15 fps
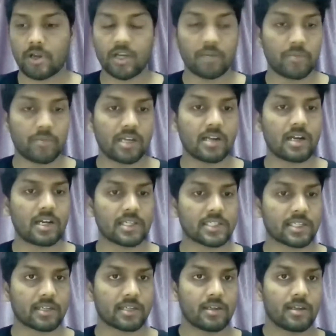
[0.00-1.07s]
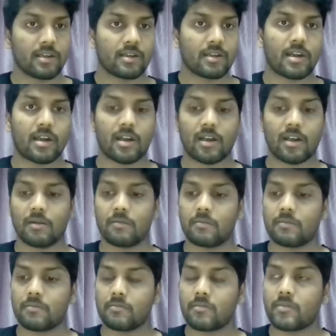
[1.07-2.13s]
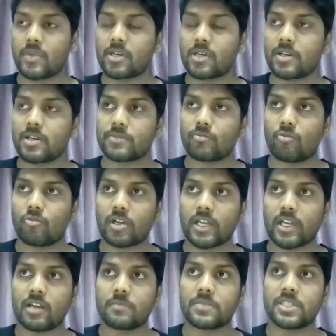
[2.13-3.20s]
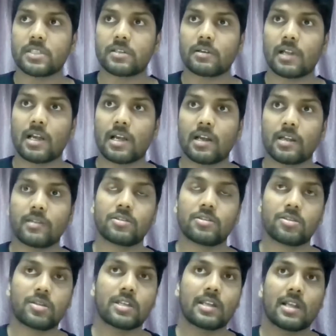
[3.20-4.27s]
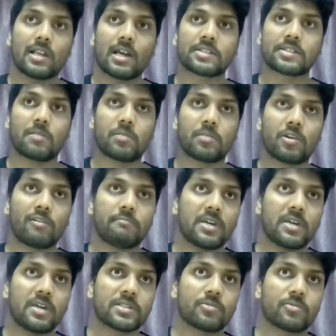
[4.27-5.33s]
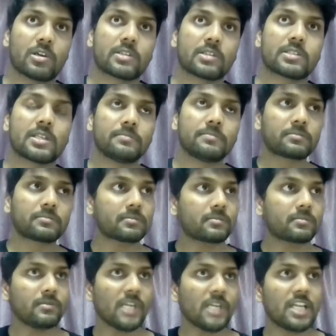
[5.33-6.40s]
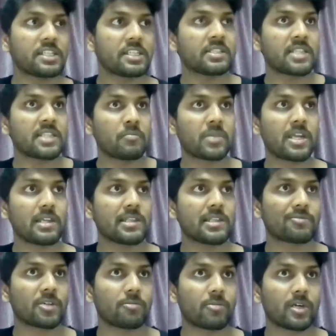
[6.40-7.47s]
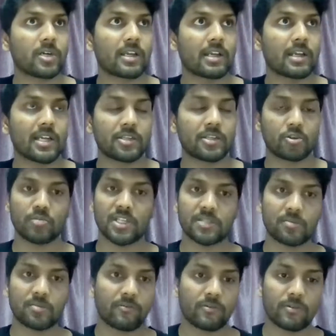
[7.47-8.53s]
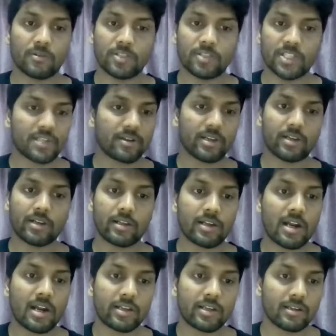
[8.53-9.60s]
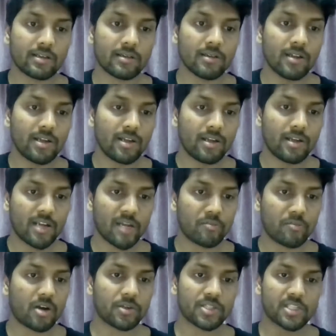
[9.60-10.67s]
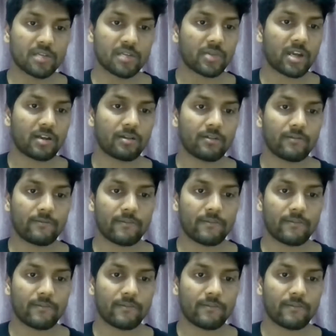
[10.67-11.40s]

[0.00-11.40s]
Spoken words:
not a big ask. Because what I observed during the last couple of months was, say some guilds were working like 2 months before, just created an article about some kind of